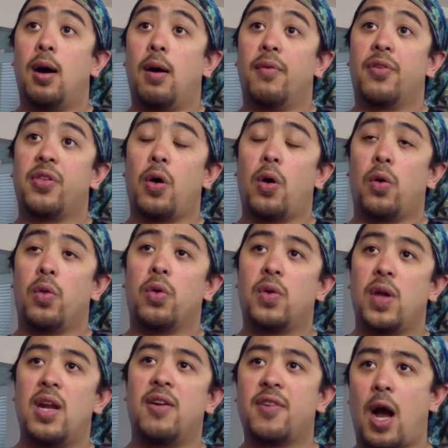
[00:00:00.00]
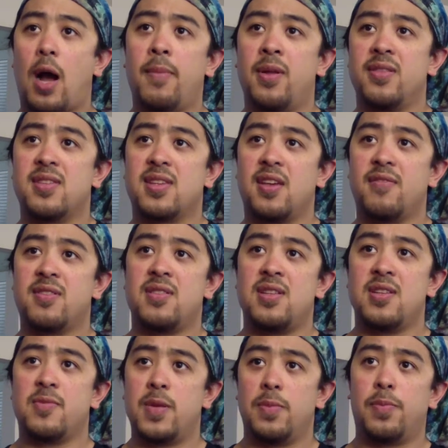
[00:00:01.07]
So Creative Commons gives
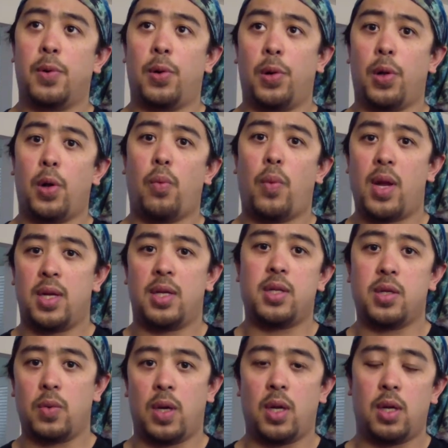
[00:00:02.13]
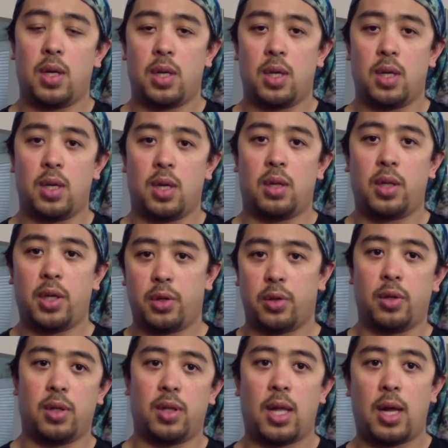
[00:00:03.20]
these people a way to do it in a
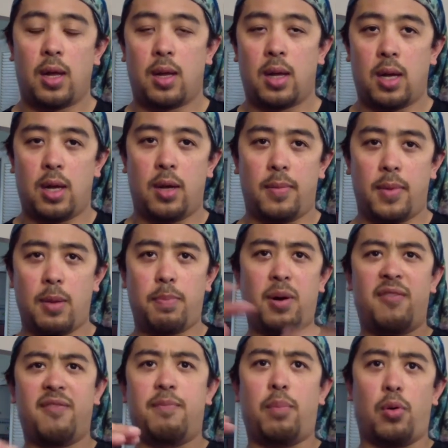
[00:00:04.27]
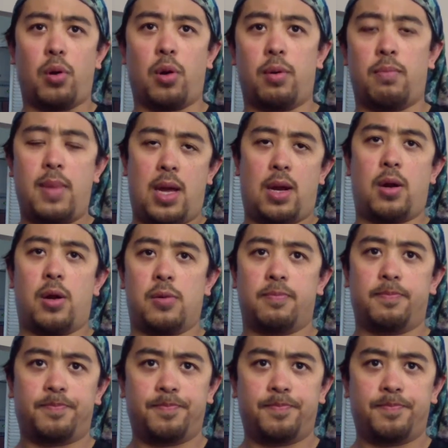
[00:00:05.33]
legal, above board manner.